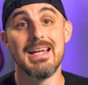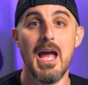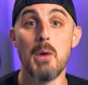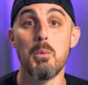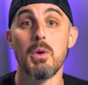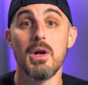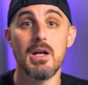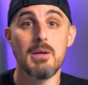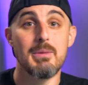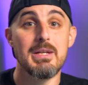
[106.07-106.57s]
And
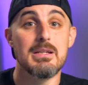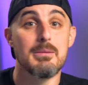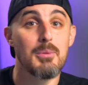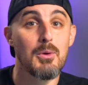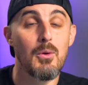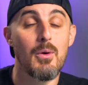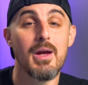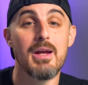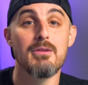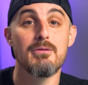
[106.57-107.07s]
we're going to be
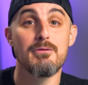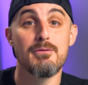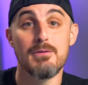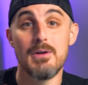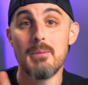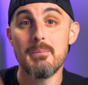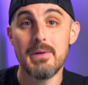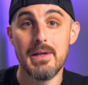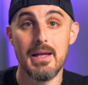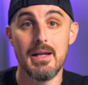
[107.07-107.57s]
deploying
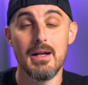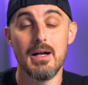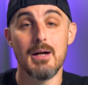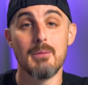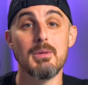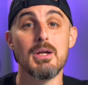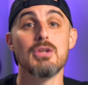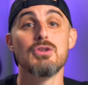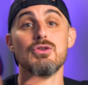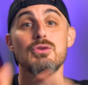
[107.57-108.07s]
from GitHub